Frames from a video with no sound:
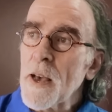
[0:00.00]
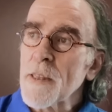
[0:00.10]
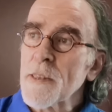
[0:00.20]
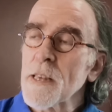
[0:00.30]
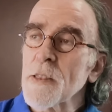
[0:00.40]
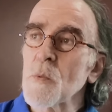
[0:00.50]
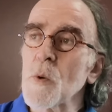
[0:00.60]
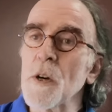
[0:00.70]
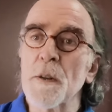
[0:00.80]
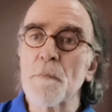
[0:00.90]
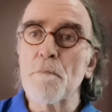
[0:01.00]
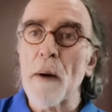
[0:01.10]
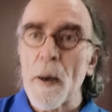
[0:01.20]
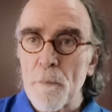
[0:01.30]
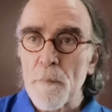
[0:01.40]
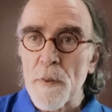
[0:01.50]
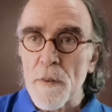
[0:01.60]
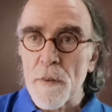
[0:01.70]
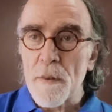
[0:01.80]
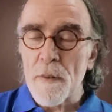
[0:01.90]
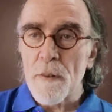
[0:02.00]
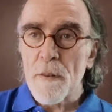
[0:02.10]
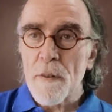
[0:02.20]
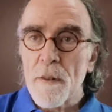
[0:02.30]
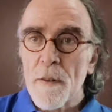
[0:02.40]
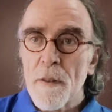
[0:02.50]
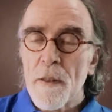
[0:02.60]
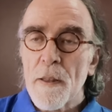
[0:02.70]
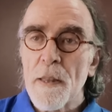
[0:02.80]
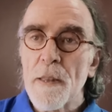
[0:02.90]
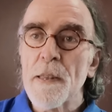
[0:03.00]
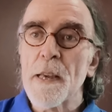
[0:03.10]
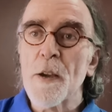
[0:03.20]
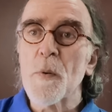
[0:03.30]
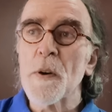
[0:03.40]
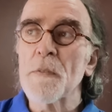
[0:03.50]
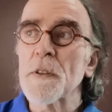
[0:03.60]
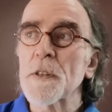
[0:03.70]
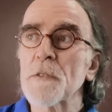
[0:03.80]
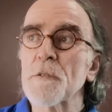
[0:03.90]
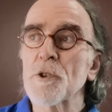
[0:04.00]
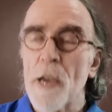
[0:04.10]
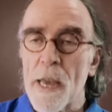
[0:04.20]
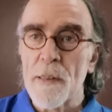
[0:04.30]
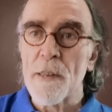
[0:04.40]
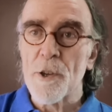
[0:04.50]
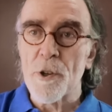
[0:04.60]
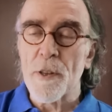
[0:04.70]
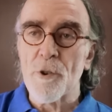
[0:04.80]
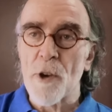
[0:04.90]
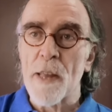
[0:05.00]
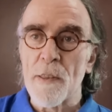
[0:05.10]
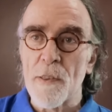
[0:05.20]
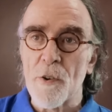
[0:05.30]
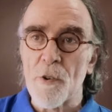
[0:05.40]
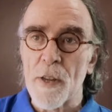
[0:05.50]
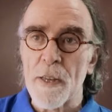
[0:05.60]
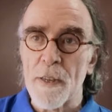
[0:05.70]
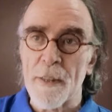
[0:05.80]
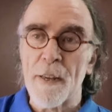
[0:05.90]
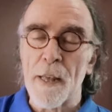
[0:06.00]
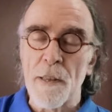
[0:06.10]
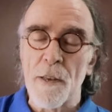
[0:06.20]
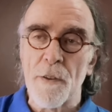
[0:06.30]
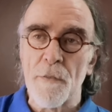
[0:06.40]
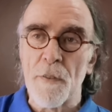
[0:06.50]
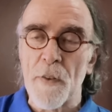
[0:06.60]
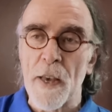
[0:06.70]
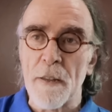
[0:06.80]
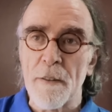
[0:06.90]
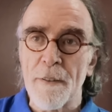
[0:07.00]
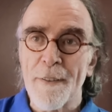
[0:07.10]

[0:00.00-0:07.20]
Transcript: I said the word bumps is the equivalent of transitory, transitory in the lexicon of the Fed